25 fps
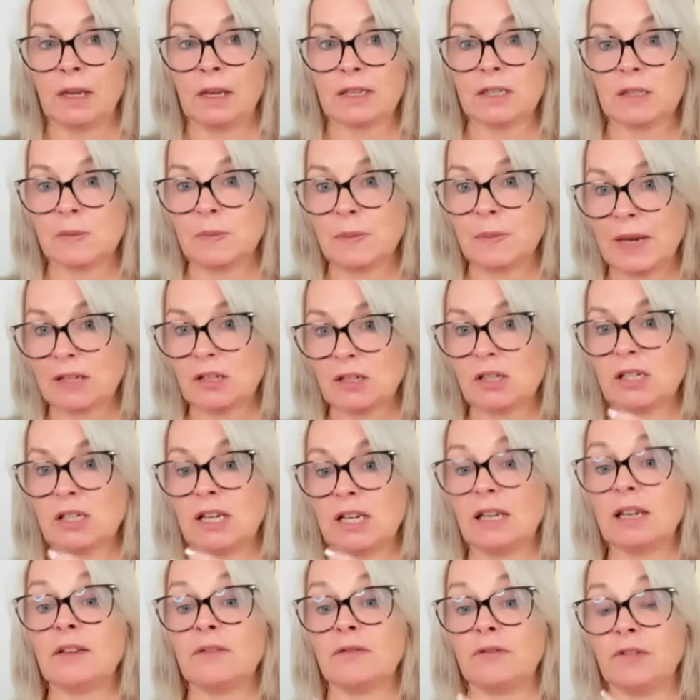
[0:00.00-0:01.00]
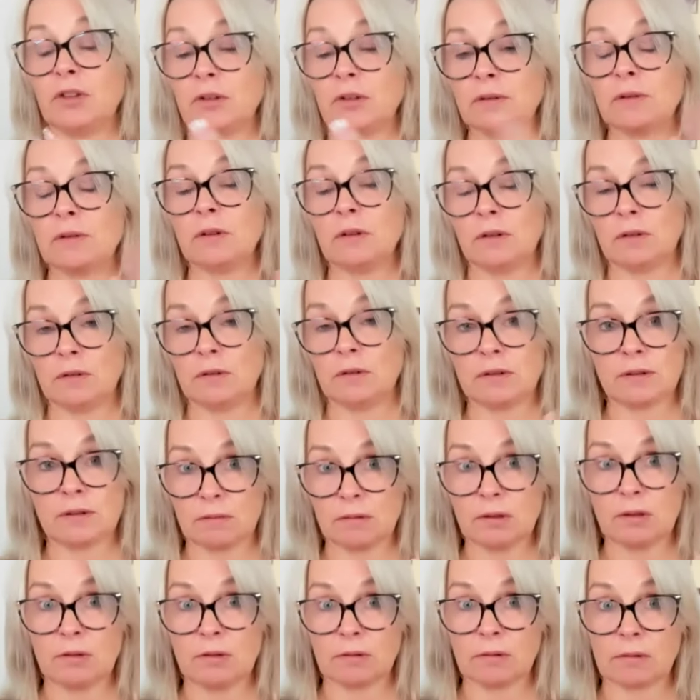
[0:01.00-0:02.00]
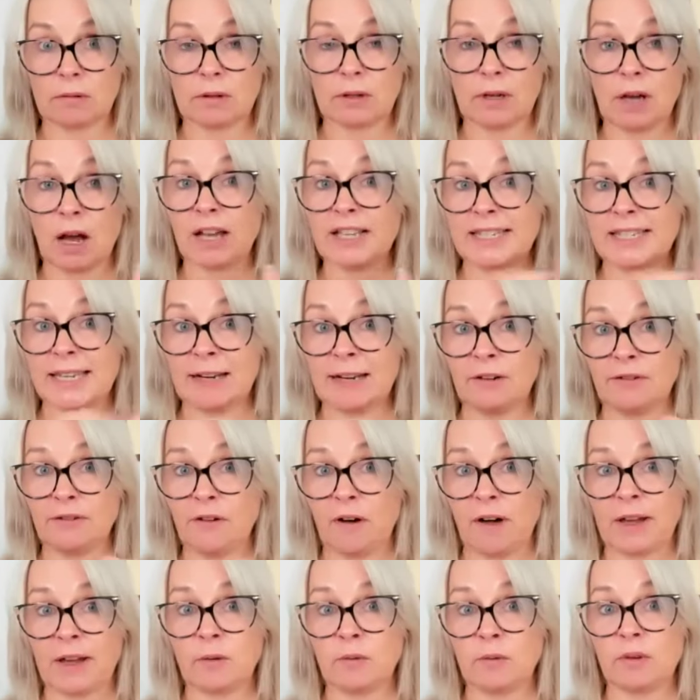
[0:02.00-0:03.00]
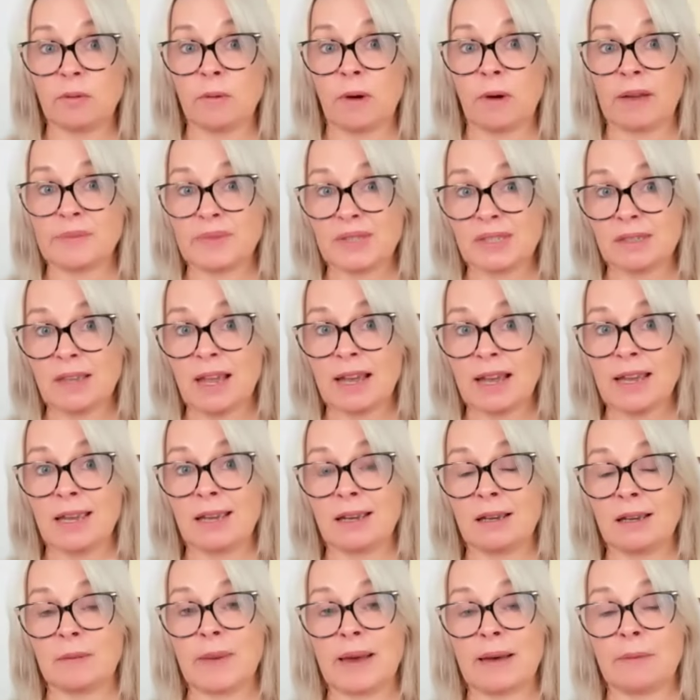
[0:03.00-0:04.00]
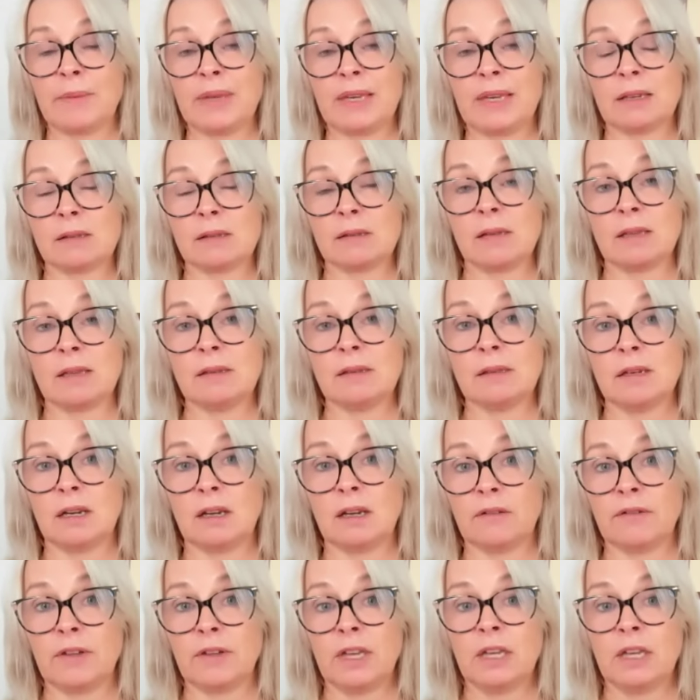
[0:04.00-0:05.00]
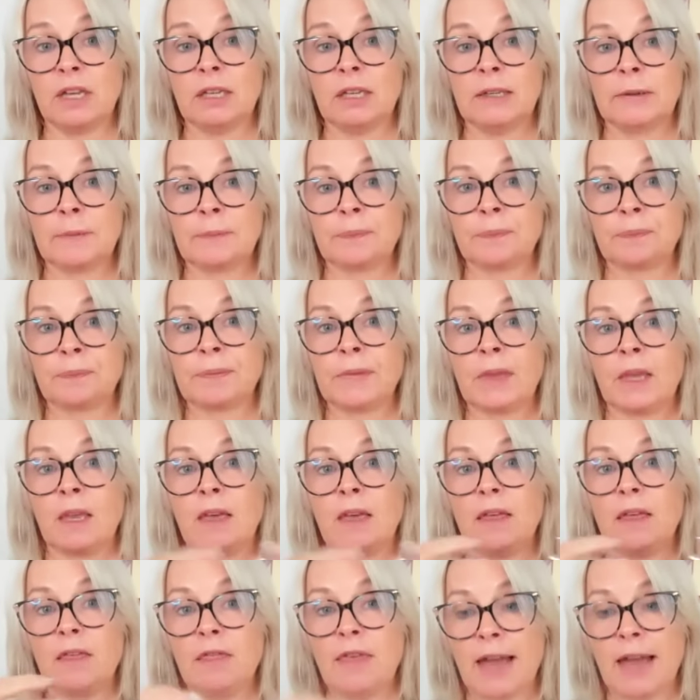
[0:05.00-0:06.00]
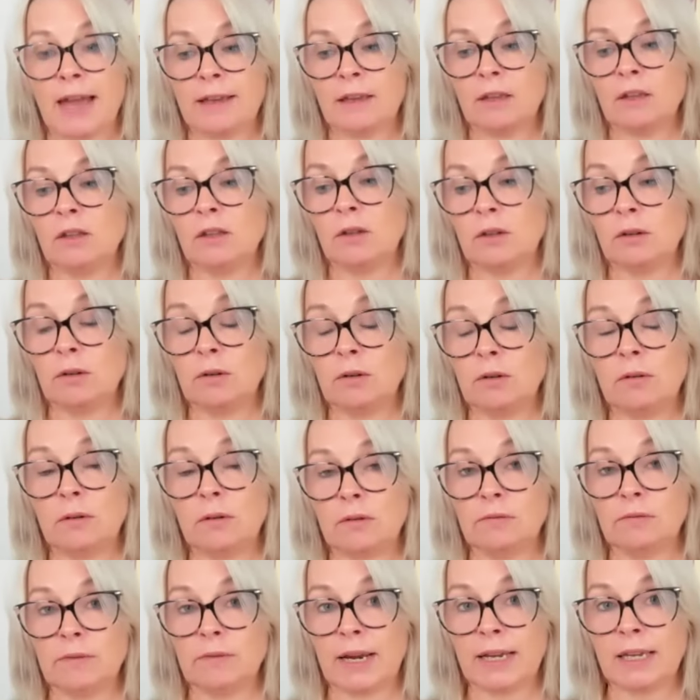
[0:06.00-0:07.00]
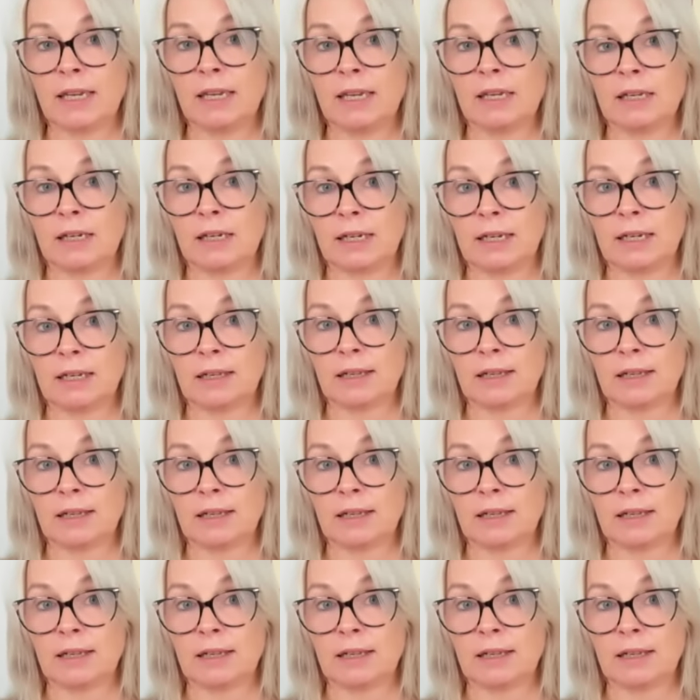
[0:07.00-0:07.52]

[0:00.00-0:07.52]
especially if you, you you're identifying with what I'm saying about being sensitive, that you regularly